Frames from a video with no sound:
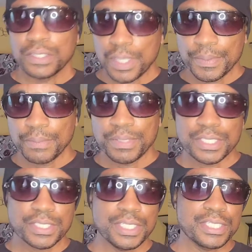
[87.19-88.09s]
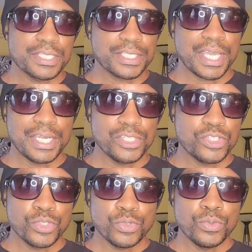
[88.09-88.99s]
The WBC
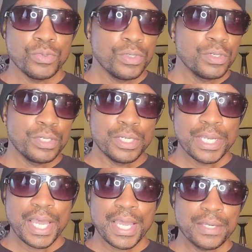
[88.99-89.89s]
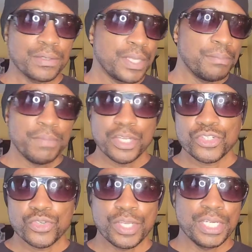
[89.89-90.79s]
decided to not
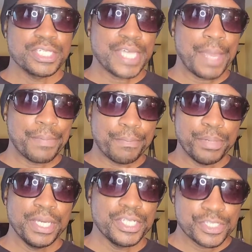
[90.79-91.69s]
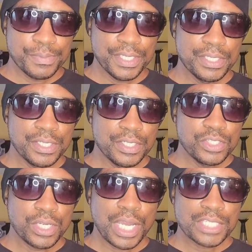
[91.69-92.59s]
administer any type of punishment
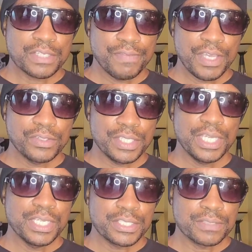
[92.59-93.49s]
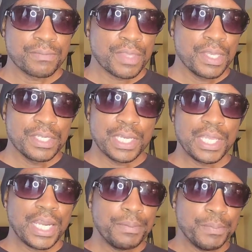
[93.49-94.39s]
to Oscar Valdez. Now, a
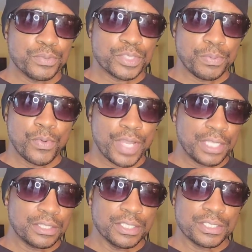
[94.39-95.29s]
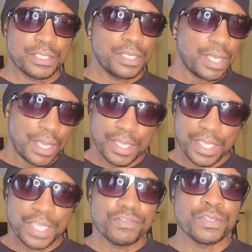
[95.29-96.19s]
lot of people spoke out this
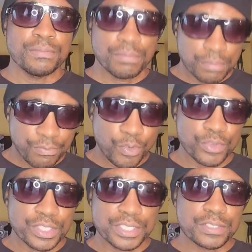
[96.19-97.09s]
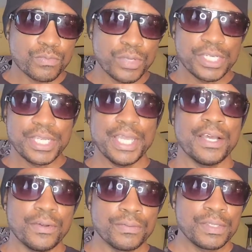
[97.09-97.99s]
even before this went
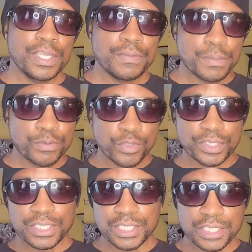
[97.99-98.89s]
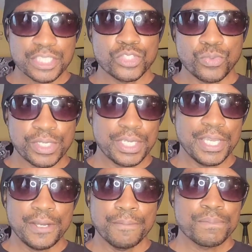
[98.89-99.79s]
down, even before this decision went
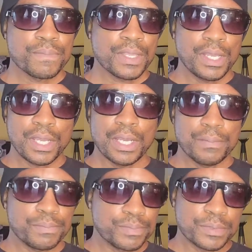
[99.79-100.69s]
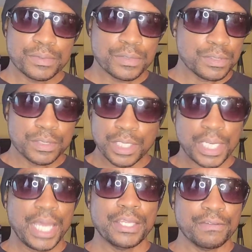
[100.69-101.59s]
down. A
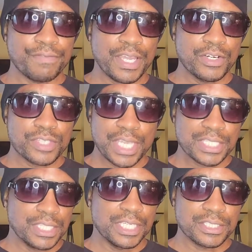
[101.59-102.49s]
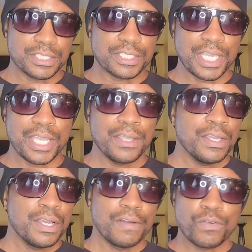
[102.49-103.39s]
lot of the fighters had things to say.
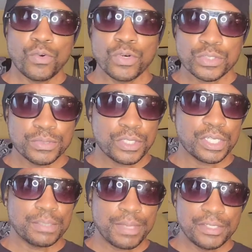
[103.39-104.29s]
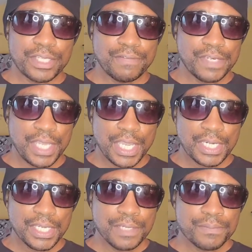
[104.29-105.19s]
Of course, we talked about Devin
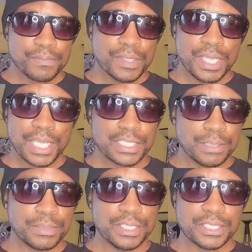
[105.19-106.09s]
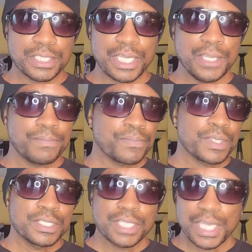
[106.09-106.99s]
Haney. He had something to say.
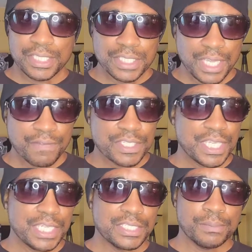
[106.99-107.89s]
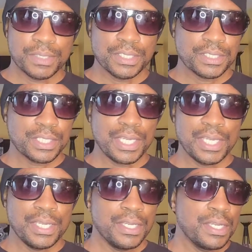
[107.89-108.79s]
Tank Davis had something to
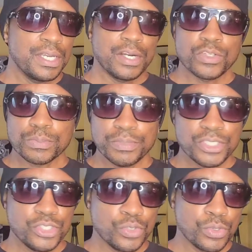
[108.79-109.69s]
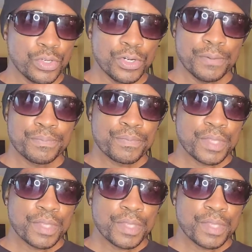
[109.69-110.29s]
say. Errol Spence Jr.